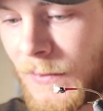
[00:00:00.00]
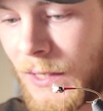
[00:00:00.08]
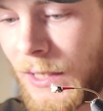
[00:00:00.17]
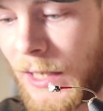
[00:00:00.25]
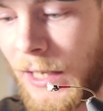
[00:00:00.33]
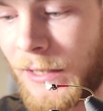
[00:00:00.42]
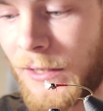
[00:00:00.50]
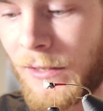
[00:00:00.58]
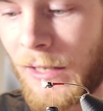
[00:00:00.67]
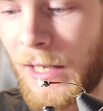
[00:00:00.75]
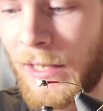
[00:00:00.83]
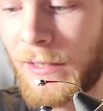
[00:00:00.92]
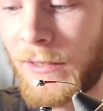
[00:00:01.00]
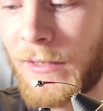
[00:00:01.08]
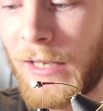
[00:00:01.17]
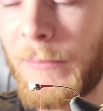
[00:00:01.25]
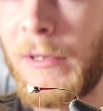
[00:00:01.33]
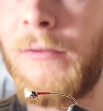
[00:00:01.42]
And I like to
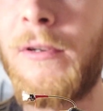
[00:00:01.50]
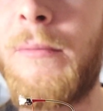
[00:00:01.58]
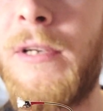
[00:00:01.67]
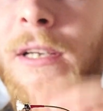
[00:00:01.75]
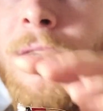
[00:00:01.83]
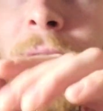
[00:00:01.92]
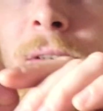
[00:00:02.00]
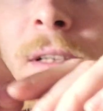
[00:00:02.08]
tie my ribbing